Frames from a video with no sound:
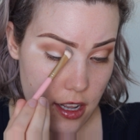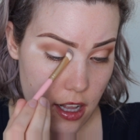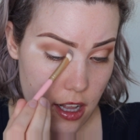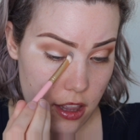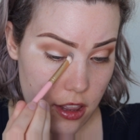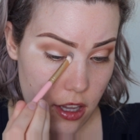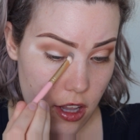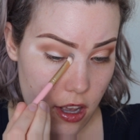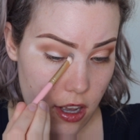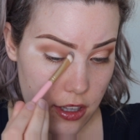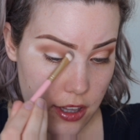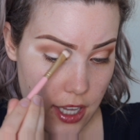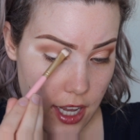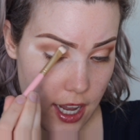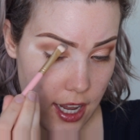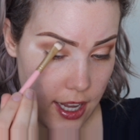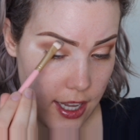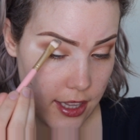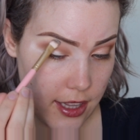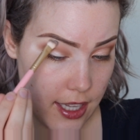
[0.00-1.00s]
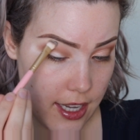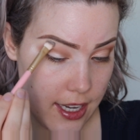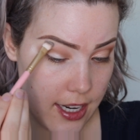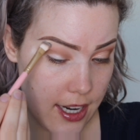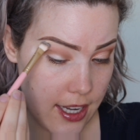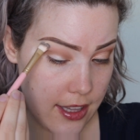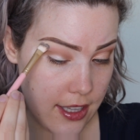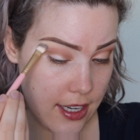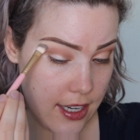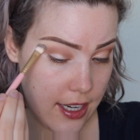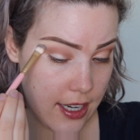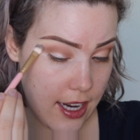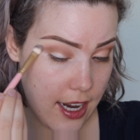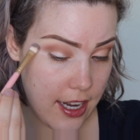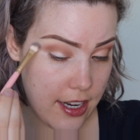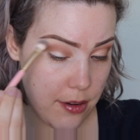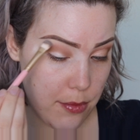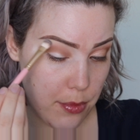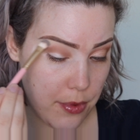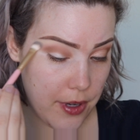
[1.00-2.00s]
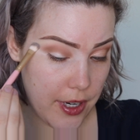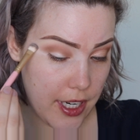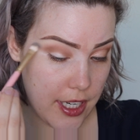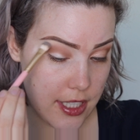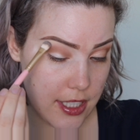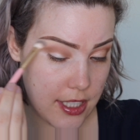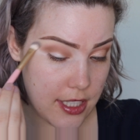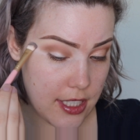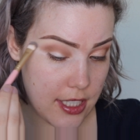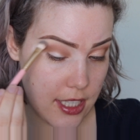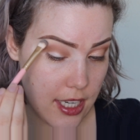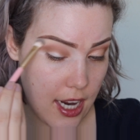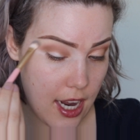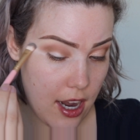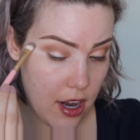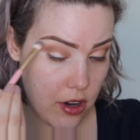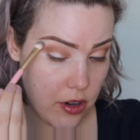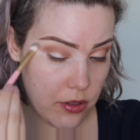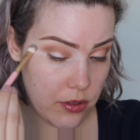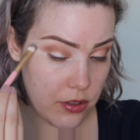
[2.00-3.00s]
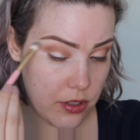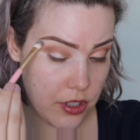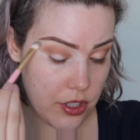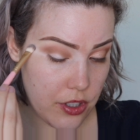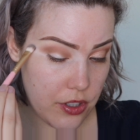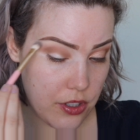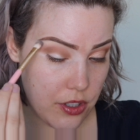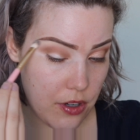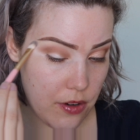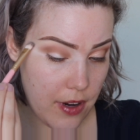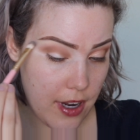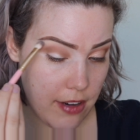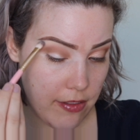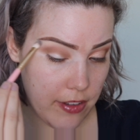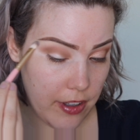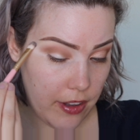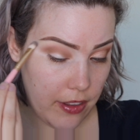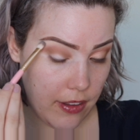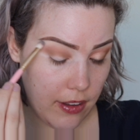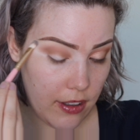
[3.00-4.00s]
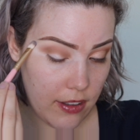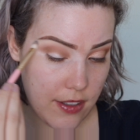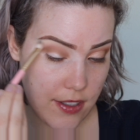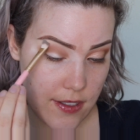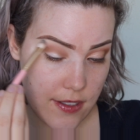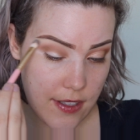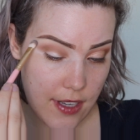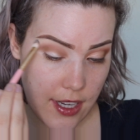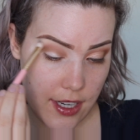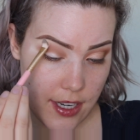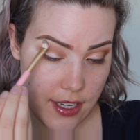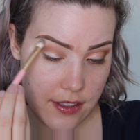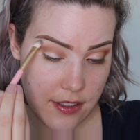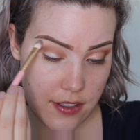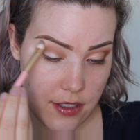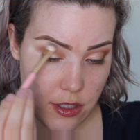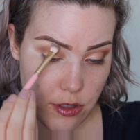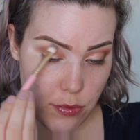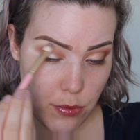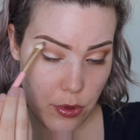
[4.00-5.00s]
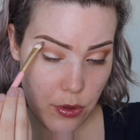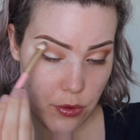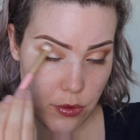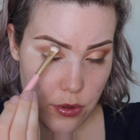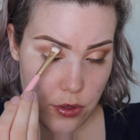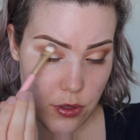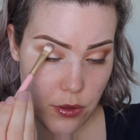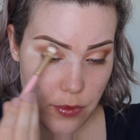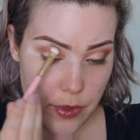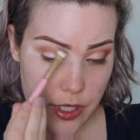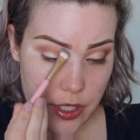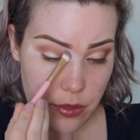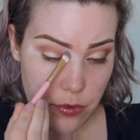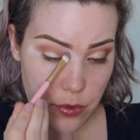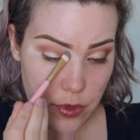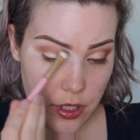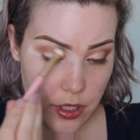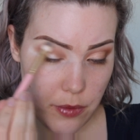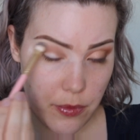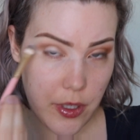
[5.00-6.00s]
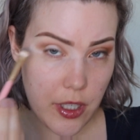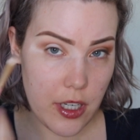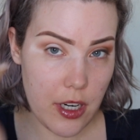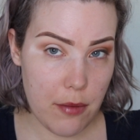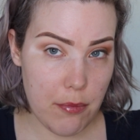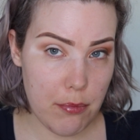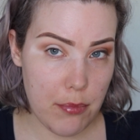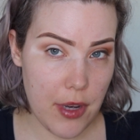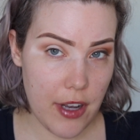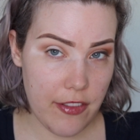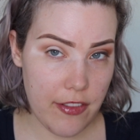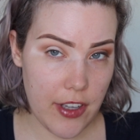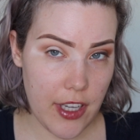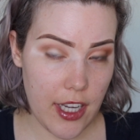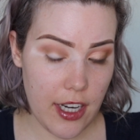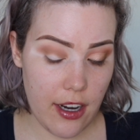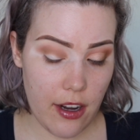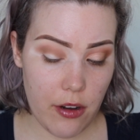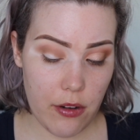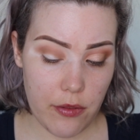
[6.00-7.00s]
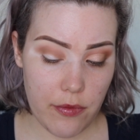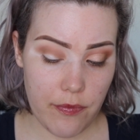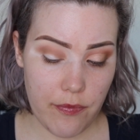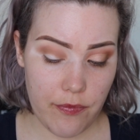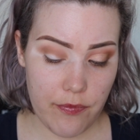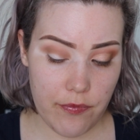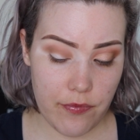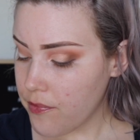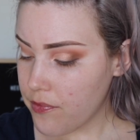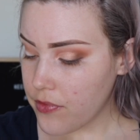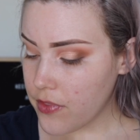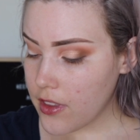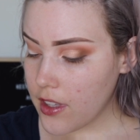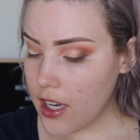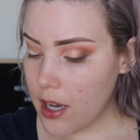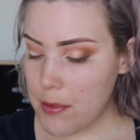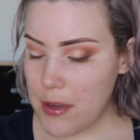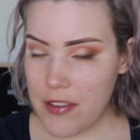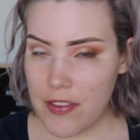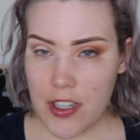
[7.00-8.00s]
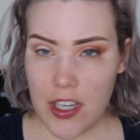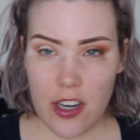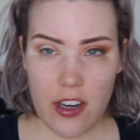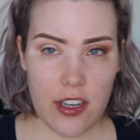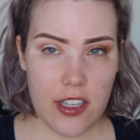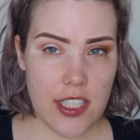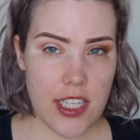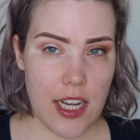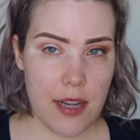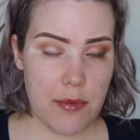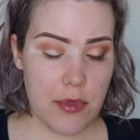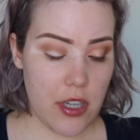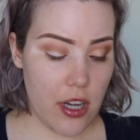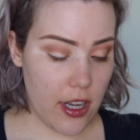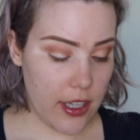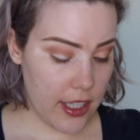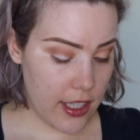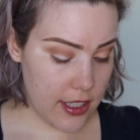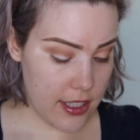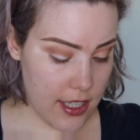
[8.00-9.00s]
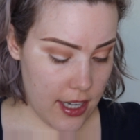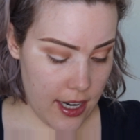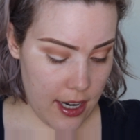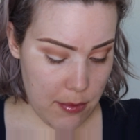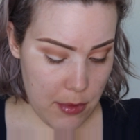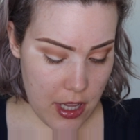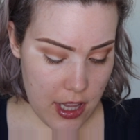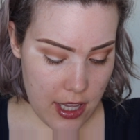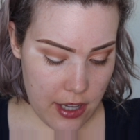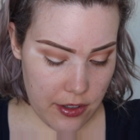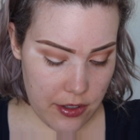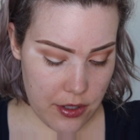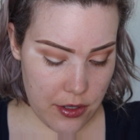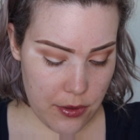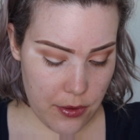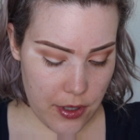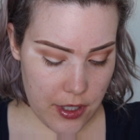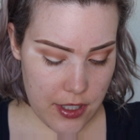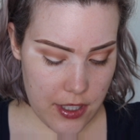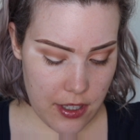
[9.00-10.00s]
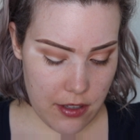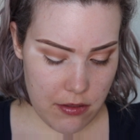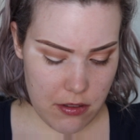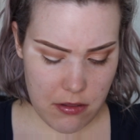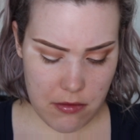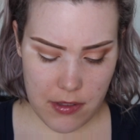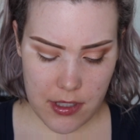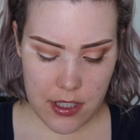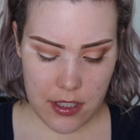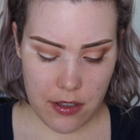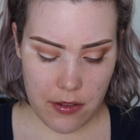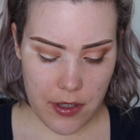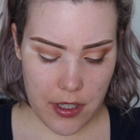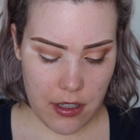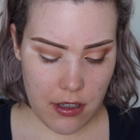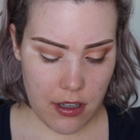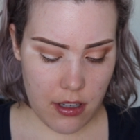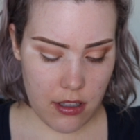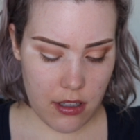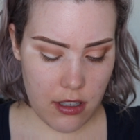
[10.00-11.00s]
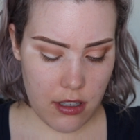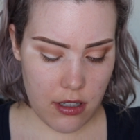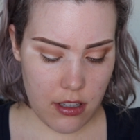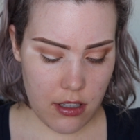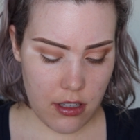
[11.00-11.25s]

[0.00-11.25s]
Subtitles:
along the highlight and then I kind of bring it down just so everything is set and smooth so we can really work on buffing it out. I'm having a hard time talking today. I'm all out of sorts. I don't know what's going on.